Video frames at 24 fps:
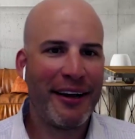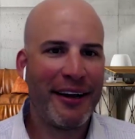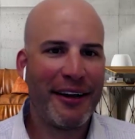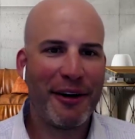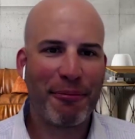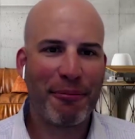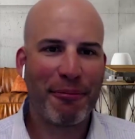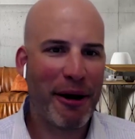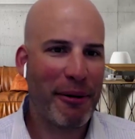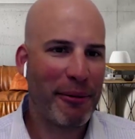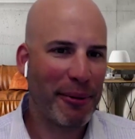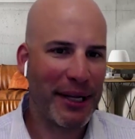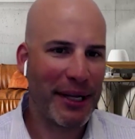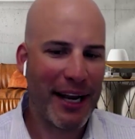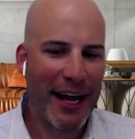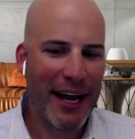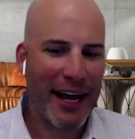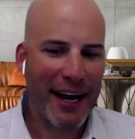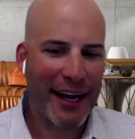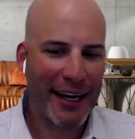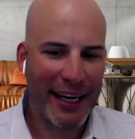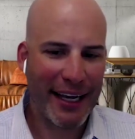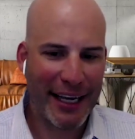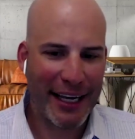you're probably
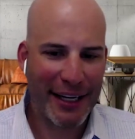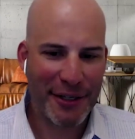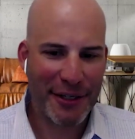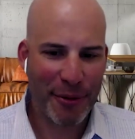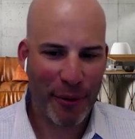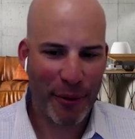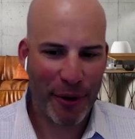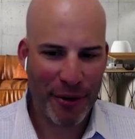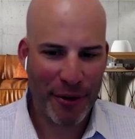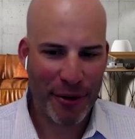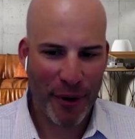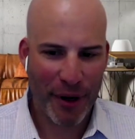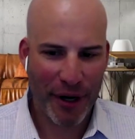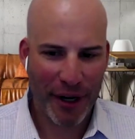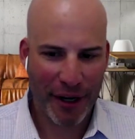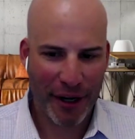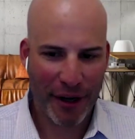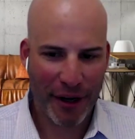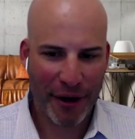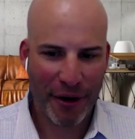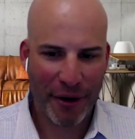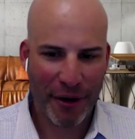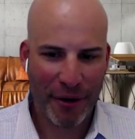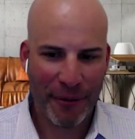not going to get to where you want to
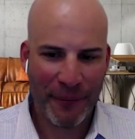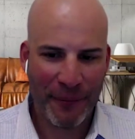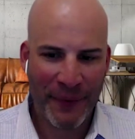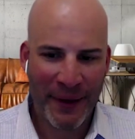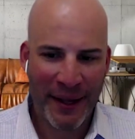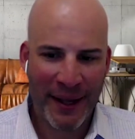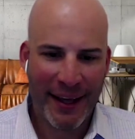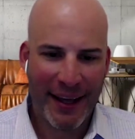go.